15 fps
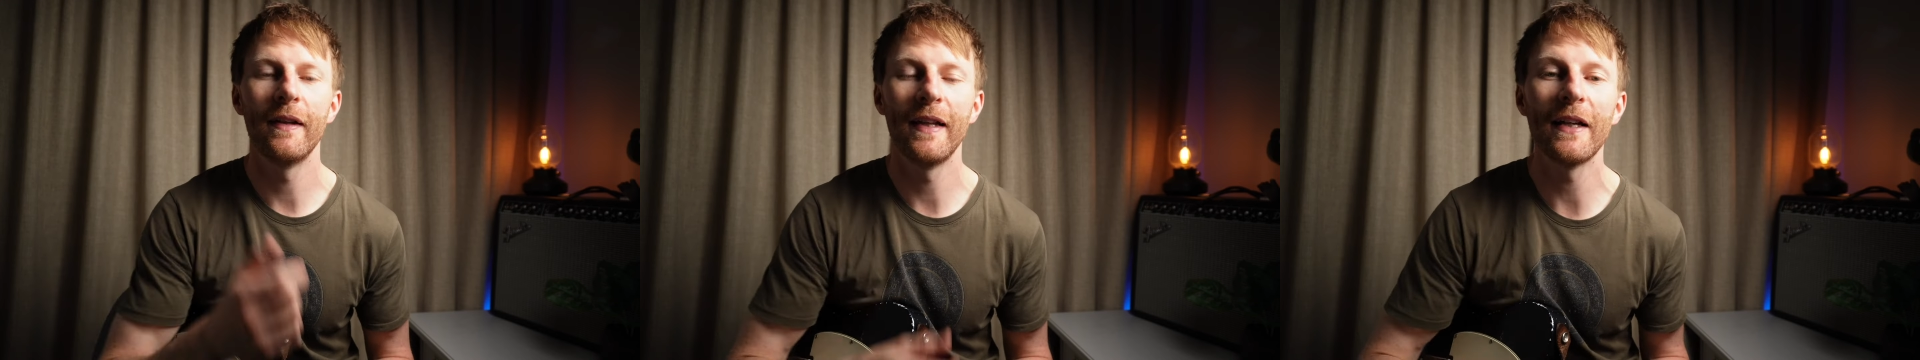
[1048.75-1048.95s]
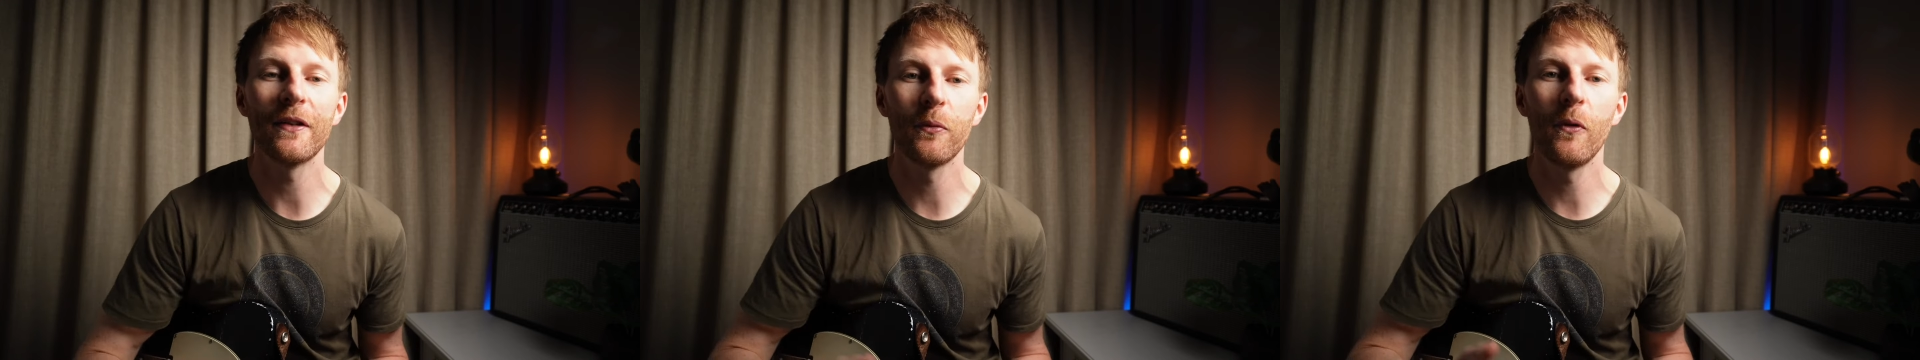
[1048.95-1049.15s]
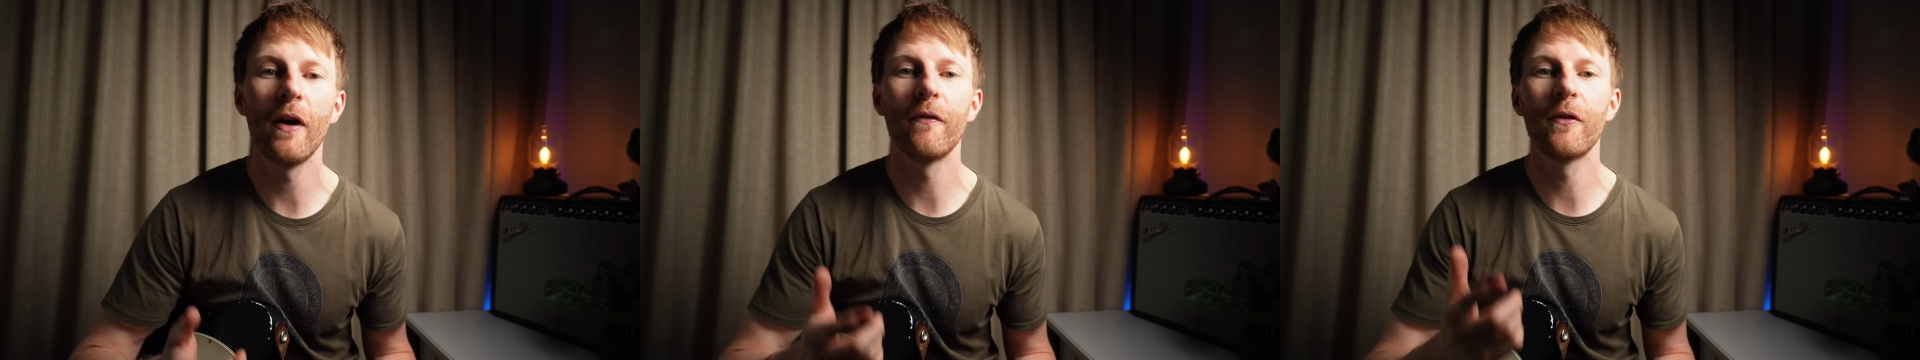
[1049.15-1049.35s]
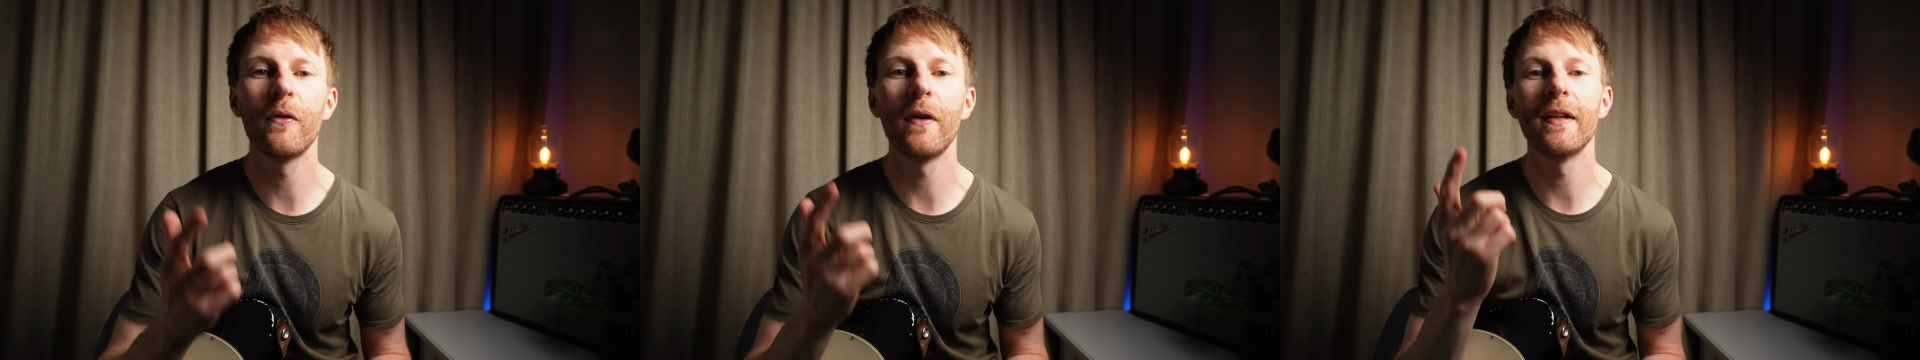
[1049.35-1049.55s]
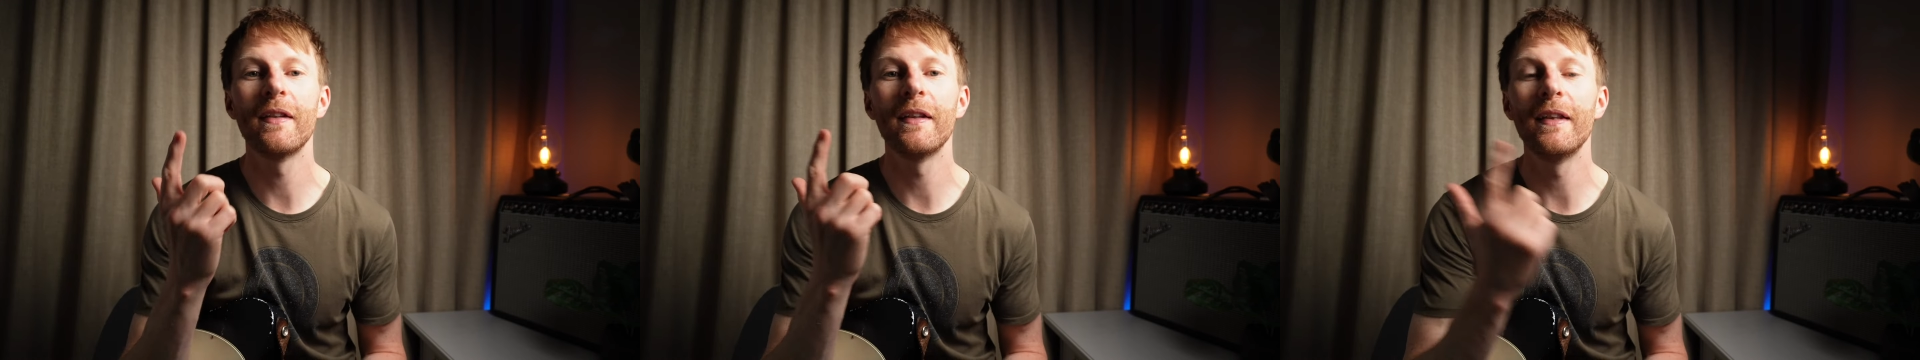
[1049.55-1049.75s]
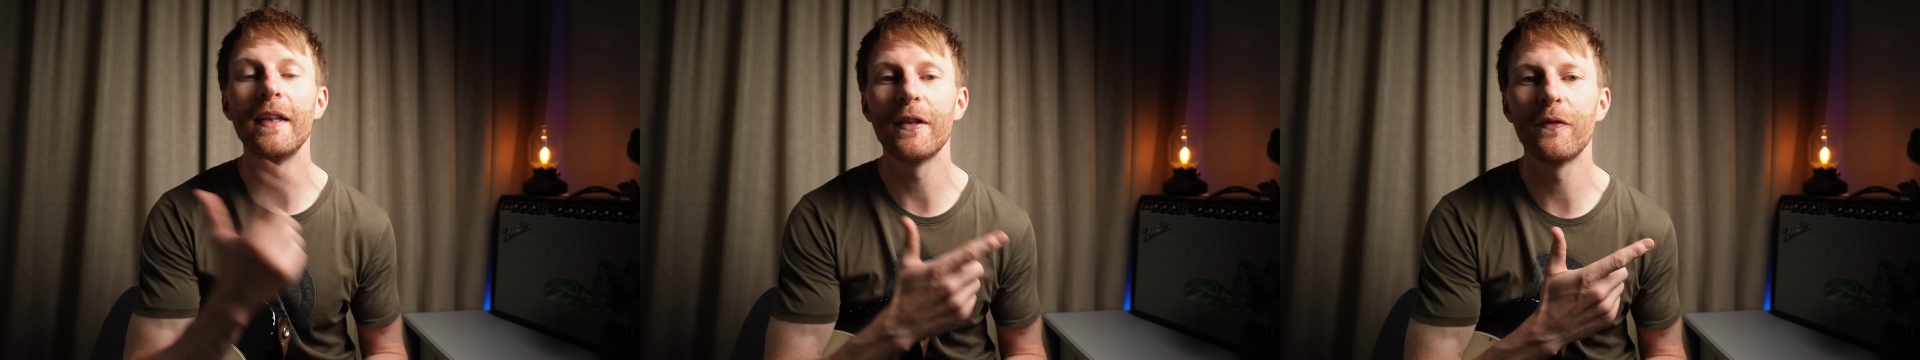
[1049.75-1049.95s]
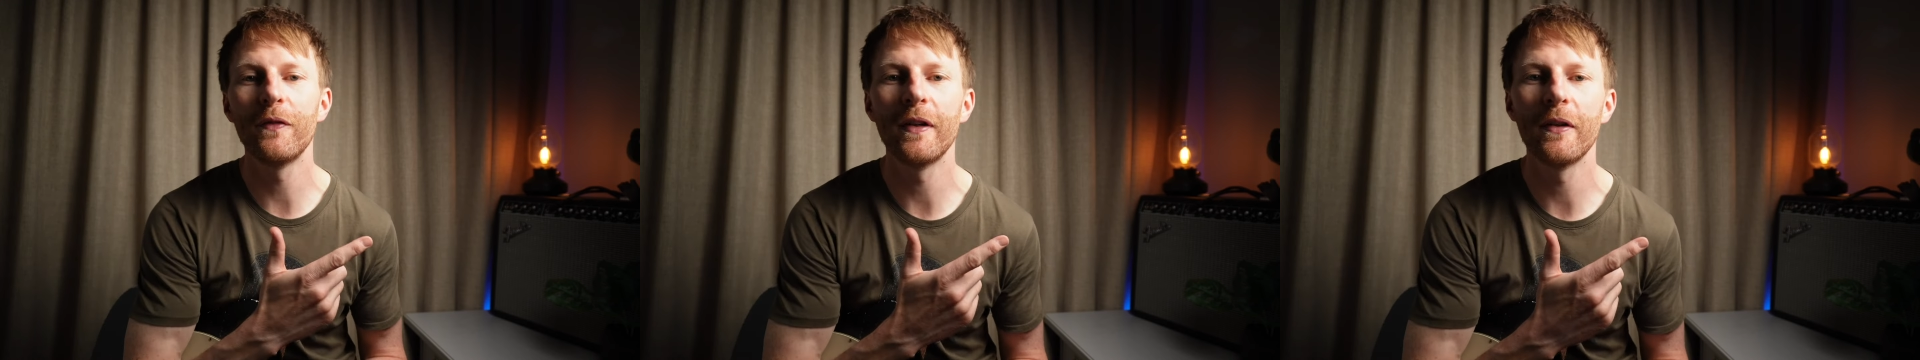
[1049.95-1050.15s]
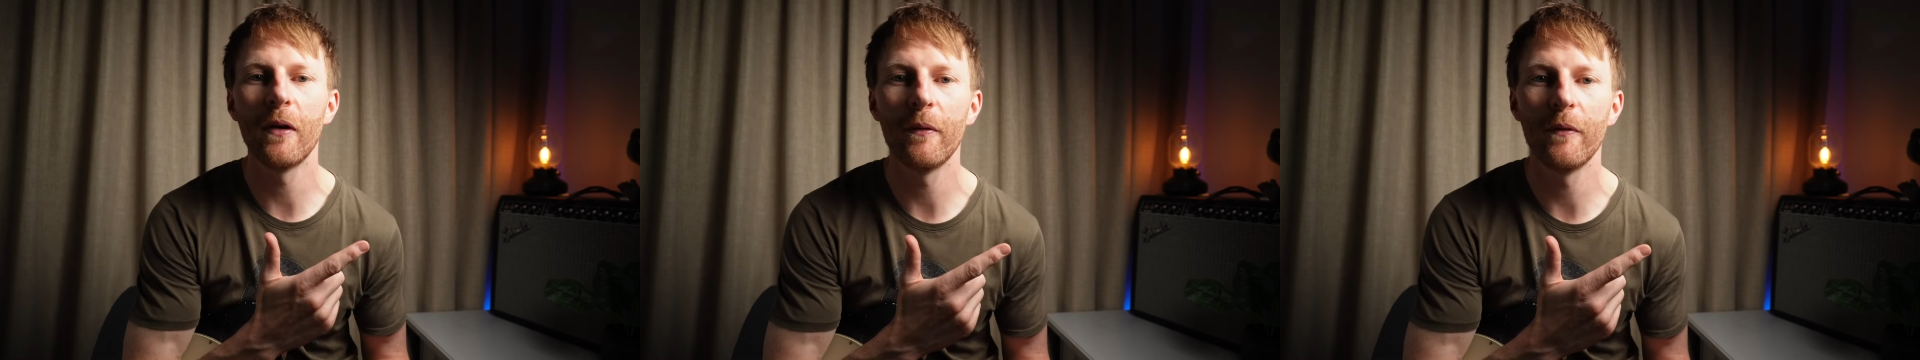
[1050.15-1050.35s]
And that's why I've created this video